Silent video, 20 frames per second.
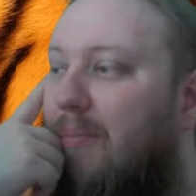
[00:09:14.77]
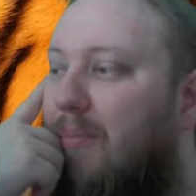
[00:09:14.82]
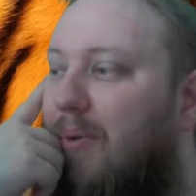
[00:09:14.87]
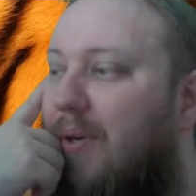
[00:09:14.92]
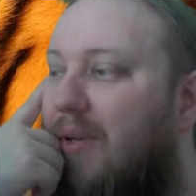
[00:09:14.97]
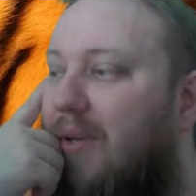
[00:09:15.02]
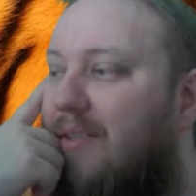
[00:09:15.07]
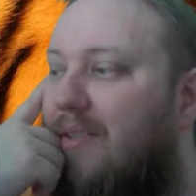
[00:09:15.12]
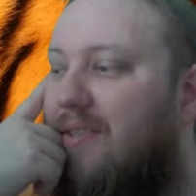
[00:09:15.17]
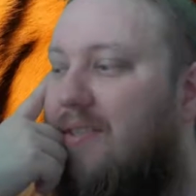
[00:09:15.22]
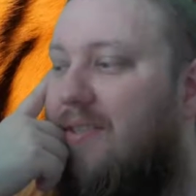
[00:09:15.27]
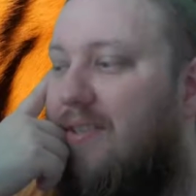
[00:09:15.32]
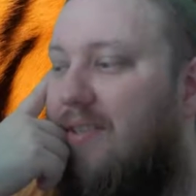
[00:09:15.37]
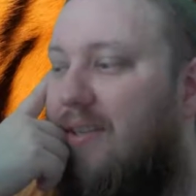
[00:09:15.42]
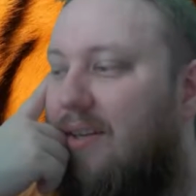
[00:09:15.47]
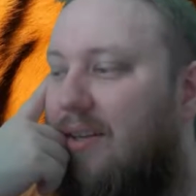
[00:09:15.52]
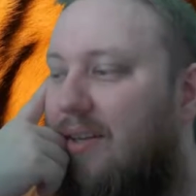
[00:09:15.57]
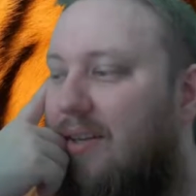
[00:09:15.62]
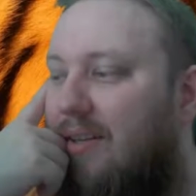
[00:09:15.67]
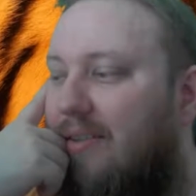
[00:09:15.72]
But it's
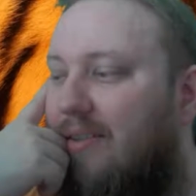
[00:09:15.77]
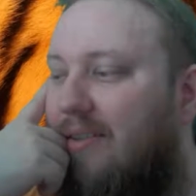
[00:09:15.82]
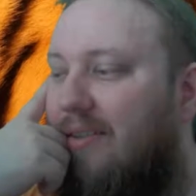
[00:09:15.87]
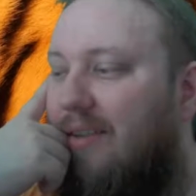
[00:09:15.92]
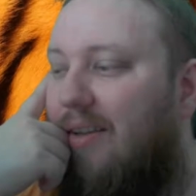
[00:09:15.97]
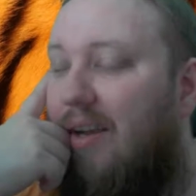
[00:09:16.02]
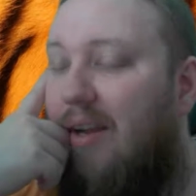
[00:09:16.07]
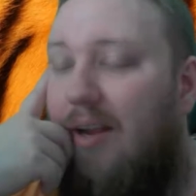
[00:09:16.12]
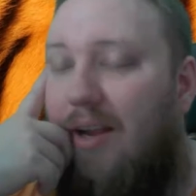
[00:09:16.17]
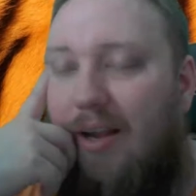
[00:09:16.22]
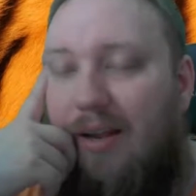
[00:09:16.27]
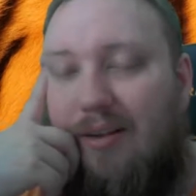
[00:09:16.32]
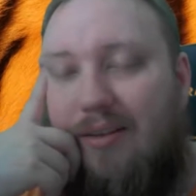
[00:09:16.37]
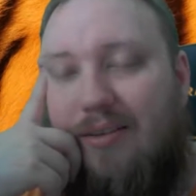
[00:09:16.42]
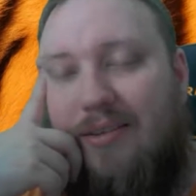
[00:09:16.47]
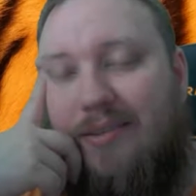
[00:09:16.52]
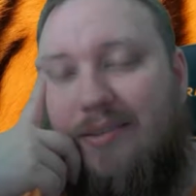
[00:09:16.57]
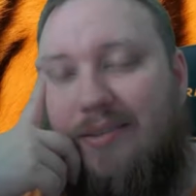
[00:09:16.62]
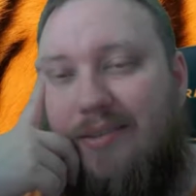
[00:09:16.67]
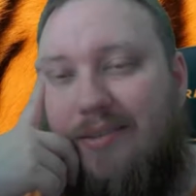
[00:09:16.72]
yeah,
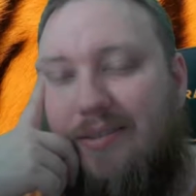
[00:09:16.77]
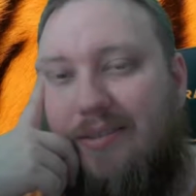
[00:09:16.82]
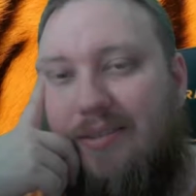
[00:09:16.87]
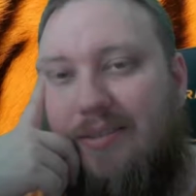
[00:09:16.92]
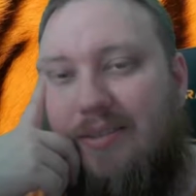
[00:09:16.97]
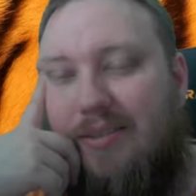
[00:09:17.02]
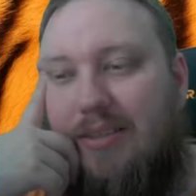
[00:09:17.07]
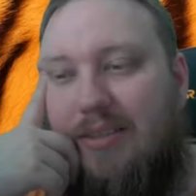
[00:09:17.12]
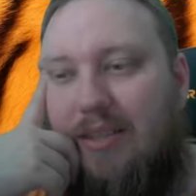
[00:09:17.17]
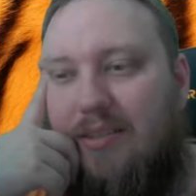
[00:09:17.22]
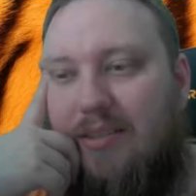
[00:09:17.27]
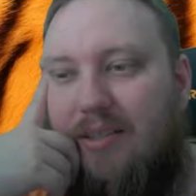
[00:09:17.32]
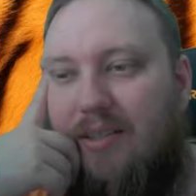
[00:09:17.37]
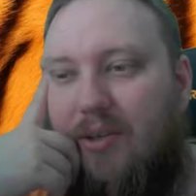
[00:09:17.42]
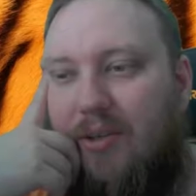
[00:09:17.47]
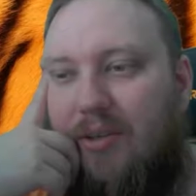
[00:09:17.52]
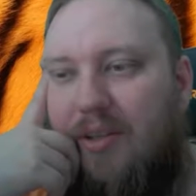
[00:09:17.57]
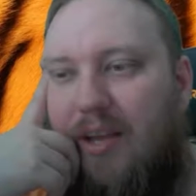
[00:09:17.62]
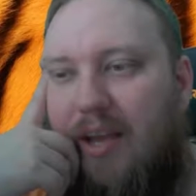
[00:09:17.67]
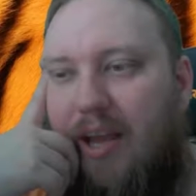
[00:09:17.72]
it's a
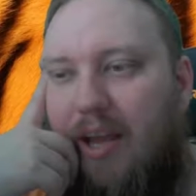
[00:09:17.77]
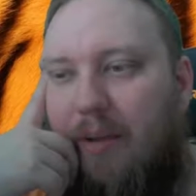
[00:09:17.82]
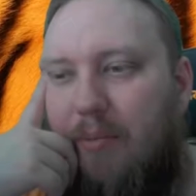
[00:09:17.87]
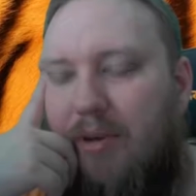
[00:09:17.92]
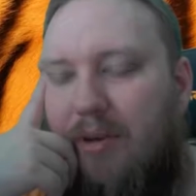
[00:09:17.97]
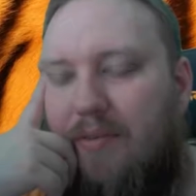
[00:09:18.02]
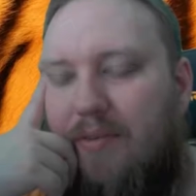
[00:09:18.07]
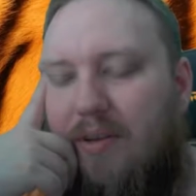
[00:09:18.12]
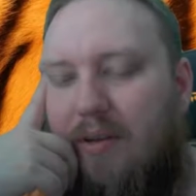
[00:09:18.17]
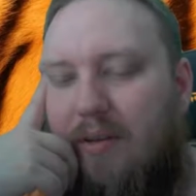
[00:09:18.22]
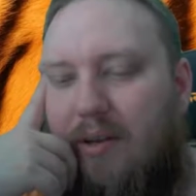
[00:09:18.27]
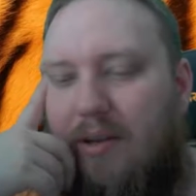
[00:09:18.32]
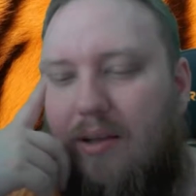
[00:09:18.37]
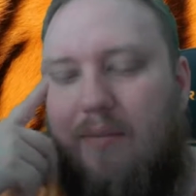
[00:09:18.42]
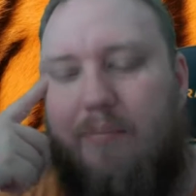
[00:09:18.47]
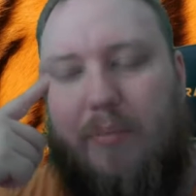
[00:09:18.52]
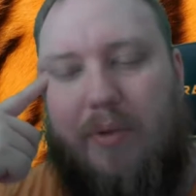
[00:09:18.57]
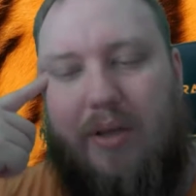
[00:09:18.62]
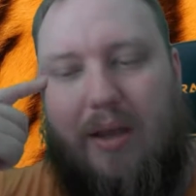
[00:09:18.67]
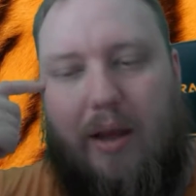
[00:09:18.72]
good game, and it's gonna
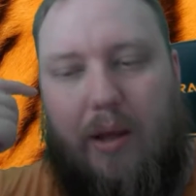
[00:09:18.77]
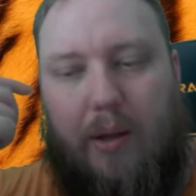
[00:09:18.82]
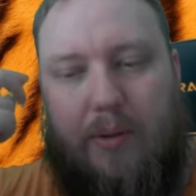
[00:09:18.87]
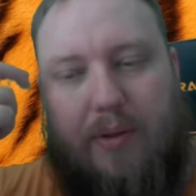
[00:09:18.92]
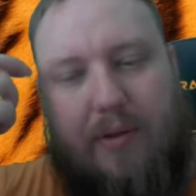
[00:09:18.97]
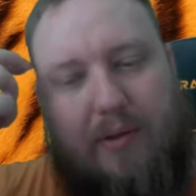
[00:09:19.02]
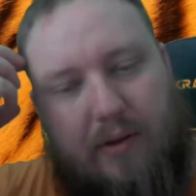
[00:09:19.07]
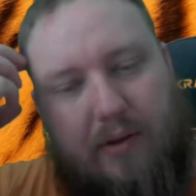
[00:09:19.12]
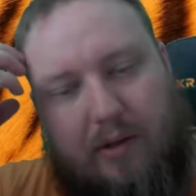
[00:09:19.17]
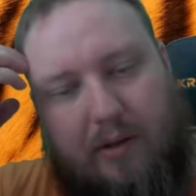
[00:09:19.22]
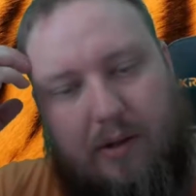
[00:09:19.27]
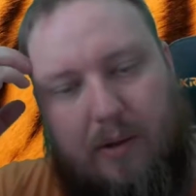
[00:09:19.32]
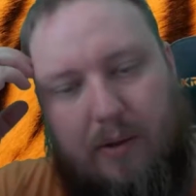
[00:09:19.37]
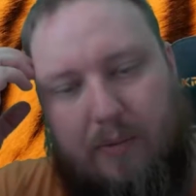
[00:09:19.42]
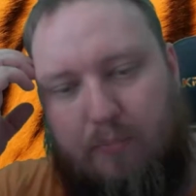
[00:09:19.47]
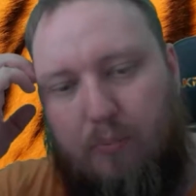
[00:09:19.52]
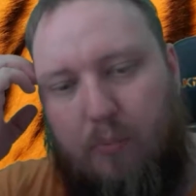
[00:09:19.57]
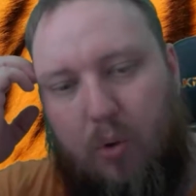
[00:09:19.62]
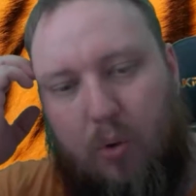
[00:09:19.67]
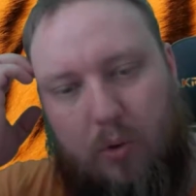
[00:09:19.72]
get me out a
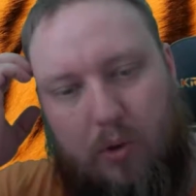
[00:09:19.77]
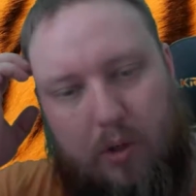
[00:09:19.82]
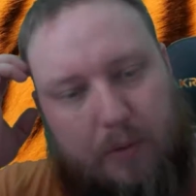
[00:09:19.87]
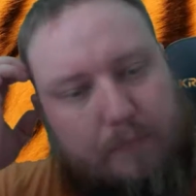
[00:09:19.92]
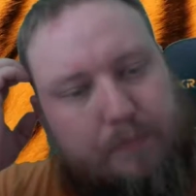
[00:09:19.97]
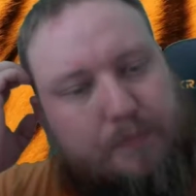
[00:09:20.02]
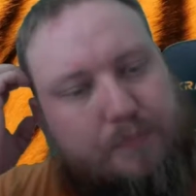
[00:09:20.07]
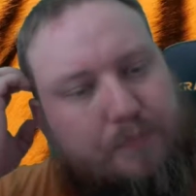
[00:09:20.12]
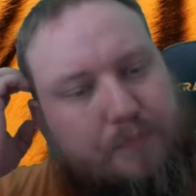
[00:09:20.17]
lot more.